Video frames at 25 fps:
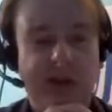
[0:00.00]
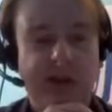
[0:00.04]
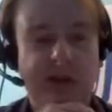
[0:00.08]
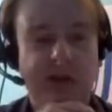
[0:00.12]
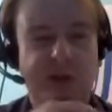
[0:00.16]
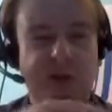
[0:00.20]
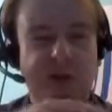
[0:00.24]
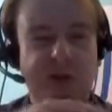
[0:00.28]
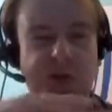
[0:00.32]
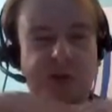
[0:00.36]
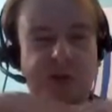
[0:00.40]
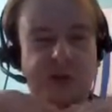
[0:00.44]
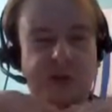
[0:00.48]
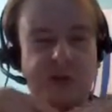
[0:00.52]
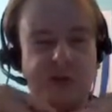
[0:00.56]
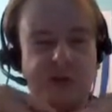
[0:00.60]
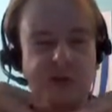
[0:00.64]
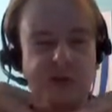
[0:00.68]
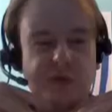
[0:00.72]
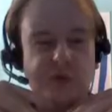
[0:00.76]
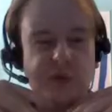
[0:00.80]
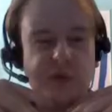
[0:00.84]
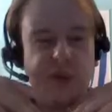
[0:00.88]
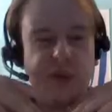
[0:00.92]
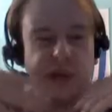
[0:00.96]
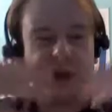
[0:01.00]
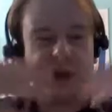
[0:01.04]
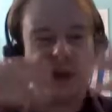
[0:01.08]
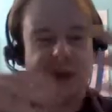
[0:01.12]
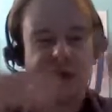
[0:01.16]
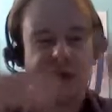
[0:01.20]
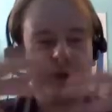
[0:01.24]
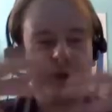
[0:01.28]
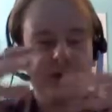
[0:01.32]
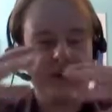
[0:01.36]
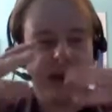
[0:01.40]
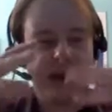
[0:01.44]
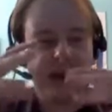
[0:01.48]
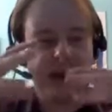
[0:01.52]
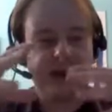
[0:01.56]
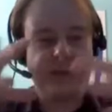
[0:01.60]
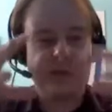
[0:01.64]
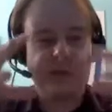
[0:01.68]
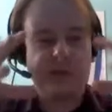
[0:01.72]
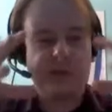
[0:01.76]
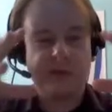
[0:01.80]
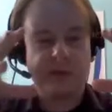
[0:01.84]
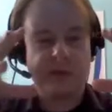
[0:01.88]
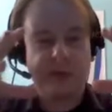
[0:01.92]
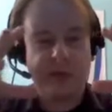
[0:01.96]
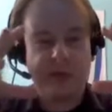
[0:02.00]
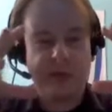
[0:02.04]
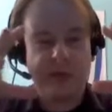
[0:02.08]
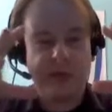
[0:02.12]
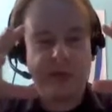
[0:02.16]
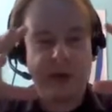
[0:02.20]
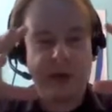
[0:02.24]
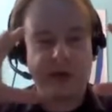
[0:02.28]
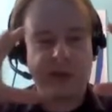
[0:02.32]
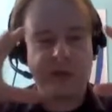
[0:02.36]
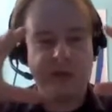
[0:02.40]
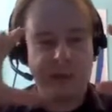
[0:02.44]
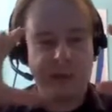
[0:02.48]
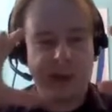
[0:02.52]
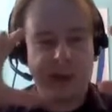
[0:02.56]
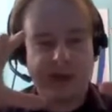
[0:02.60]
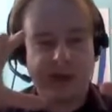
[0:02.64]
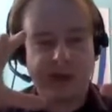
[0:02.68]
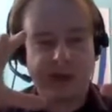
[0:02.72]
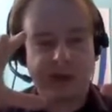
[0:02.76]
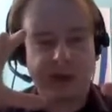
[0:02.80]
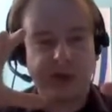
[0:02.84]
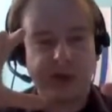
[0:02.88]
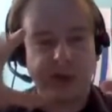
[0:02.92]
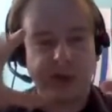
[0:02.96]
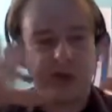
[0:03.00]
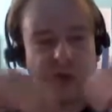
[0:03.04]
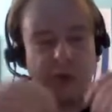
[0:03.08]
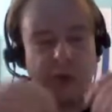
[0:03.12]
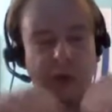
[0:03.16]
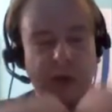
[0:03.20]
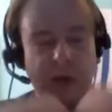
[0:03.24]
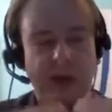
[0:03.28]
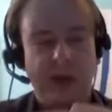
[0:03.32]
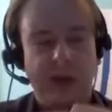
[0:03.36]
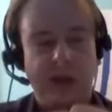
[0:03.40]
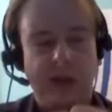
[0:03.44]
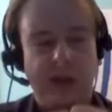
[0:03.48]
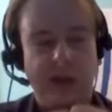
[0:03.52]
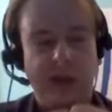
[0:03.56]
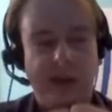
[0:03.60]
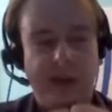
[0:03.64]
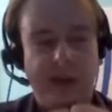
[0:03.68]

do not really interact that much with